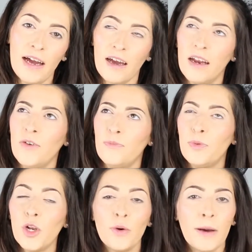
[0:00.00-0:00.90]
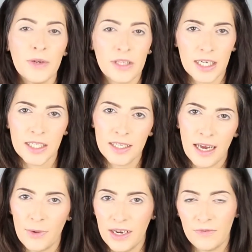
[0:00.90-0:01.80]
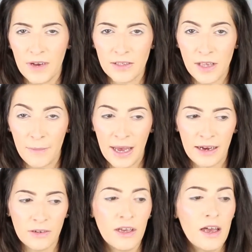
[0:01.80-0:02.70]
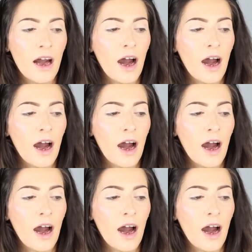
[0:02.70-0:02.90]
that kind of blew up on the internet when it first came out.